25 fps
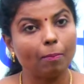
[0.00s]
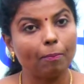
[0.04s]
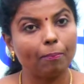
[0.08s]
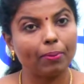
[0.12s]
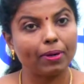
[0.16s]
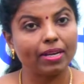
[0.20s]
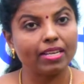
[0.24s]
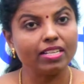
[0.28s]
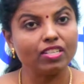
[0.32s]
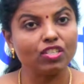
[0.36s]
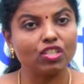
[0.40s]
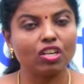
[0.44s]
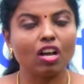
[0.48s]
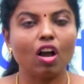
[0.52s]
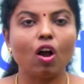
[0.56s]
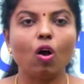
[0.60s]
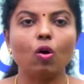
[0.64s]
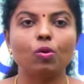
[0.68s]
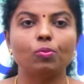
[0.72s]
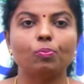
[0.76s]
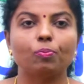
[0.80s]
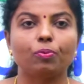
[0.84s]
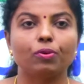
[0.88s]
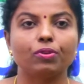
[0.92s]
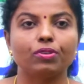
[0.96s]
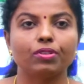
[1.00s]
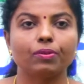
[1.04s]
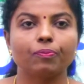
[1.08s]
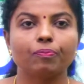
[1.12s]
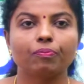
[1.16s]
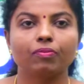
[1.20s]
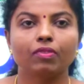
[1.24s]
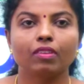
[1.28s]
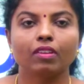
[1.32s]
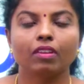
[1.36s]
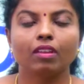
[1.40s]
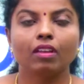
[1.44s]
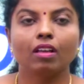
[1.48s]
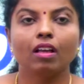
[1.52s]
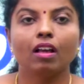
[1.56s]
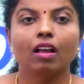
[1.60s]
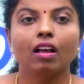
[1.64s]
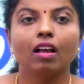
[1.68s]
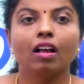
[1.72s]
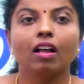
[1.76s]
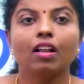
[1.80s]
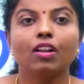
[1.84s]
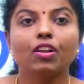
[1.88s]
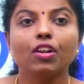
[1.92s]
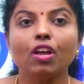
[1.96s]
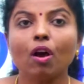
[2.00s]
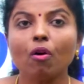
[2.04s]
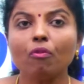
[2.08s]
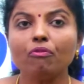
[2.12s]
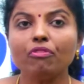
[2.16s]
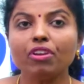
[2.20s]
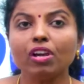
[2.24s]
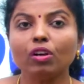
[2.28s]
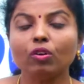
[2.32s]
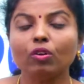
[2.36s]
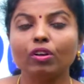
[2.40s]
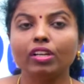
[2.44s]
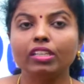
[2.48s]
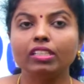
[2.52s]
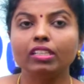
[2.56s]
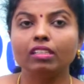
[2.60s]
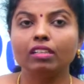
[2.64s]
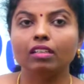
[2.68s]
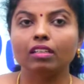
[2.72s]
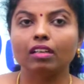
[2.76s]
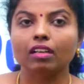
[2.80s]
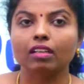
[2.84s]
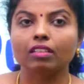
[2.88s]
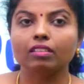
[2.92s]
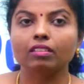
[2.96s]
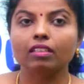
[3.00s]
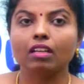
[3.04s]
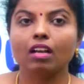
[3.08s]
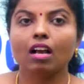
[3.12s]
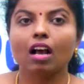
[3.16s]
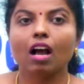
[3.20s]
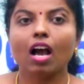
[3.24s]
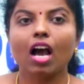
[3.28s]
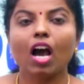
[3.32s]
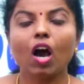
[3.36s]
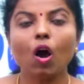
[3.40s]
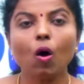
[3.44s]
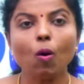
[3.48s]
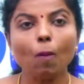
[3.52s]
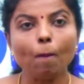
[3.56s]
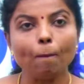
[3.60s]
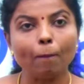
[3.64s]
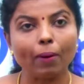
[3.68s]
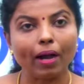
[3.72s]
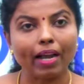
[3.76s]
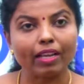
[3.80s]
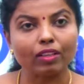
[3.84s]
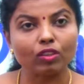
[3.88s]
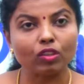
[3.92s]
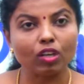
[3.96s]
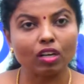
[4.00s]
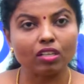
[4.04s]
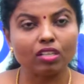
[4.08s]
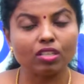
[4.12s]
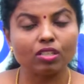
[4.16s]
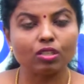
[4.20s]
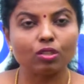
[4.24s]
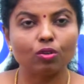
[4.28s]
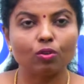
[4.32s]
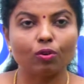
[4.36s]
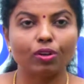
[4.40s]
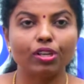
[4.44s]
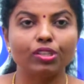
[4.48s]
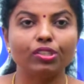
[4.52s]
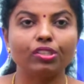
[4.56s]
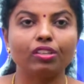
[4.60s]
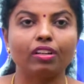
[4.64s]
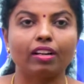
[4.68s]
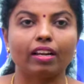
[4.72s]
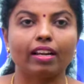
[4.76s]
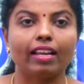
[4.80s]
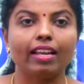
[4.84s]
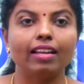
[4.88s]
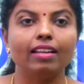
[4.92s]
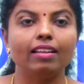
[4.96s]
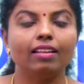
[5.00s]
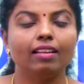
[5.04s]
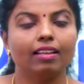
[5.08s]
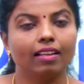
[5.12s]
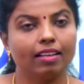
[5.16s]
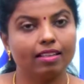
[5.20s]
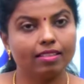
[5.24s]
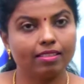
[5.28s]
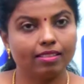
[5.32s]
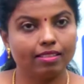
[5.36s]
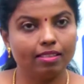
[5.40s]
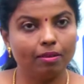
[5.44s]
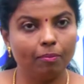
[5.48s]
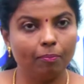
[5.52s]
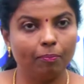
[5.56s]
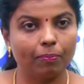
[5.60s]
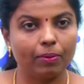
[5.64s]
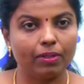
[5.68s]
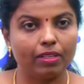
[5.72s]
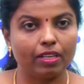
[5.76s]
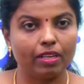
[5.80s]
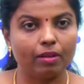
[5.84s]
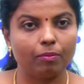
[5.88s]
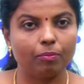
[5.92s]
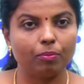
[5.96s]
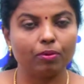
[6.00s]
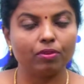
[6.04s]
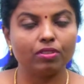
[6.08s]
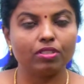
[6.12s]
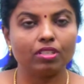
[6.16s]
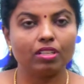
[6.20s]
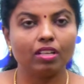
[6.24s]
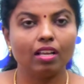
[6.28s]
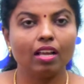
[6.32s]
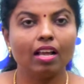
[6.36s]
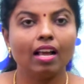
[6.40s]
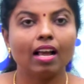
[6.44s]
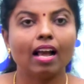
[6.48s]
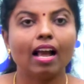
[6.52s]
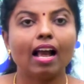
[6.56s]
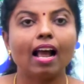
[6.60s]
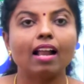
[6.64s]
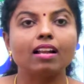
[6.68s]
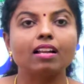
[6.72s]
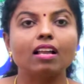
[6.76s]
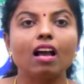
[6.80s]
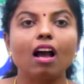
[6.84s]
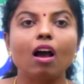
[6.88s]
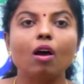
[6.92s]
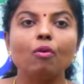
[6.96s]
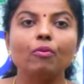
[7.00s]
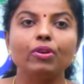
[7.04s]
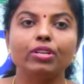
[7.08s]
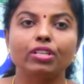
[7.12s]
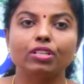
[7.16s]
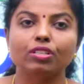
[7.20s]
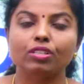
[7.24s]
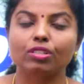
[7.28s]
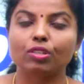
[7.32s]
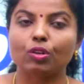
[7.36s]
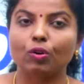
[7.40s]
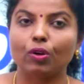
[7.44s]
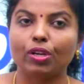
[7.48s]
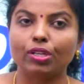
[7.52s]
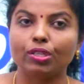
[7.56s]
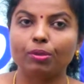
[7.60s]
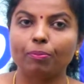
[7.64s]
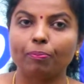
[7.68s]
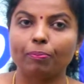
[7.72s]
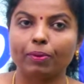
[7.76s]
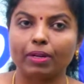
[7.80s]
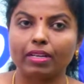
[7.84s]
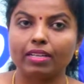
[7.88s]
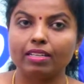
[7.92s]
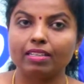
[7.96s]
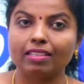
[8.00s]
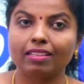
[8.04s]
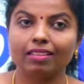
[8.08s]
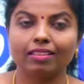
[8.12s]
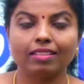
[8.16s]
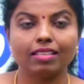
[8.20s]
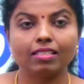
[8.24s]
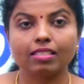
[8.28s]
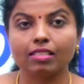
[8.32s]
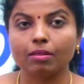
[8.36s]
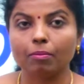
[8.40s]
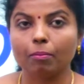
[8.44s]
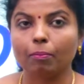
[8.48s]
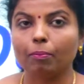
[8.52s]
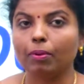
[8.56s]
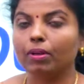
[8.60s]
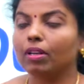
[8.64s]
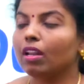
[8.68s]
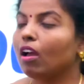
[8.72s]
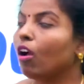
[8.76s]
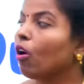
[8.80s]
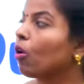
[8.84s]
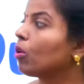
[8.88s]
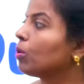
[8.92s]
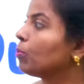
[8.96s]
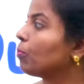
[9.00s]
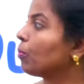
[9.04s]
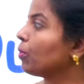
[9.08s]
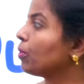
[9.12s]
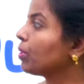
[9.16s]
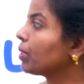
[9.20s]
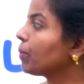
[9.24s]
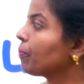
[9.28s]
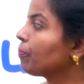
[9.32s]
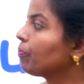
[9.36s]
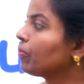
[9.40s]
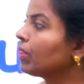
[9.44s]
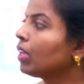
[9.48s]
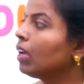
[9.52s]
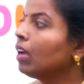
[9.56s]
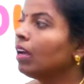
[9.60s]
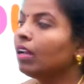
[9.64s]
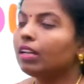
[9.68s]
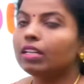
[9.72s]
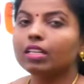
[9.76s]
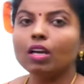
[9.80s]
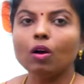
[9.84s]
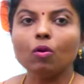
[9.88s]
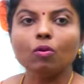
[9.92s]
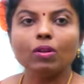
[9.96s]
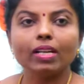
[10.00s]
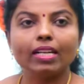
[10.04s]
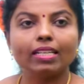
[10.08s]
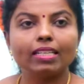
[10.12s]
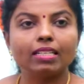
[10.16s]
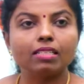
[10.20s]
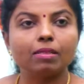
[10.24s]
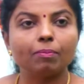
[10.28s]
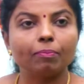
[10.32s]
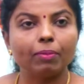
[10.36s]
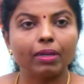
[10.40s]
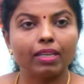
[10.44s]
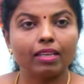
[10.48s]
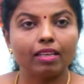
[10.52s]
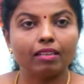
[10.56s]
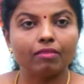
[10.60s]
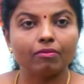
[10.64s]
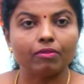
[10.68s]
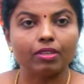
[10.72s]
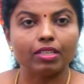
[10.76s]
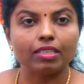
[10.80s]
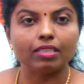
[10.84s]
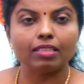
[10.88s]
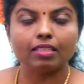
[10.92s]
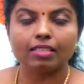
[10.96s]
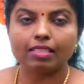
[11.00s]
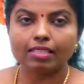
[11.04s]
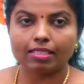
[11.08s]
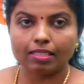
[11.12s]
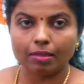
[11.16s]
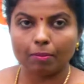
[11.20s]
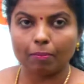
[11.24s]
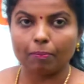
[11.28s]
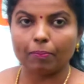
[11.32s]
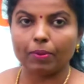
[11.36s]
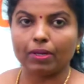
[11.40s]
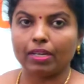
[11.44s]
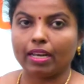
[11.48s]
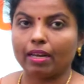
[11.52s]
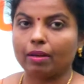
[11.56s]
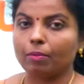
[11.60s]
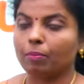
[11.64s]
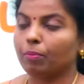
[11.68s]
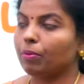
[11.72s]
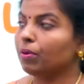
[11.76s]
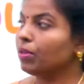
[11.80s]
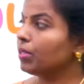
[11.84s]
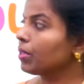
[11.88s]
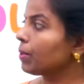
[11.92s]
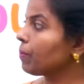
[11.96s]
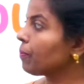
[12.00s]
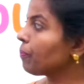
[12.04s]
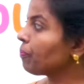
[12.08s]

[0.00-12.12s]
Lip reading: print output. Now we are going to learn how Python is going to read a simple input and how it is going to print the simple output. Now let us begin with simple input.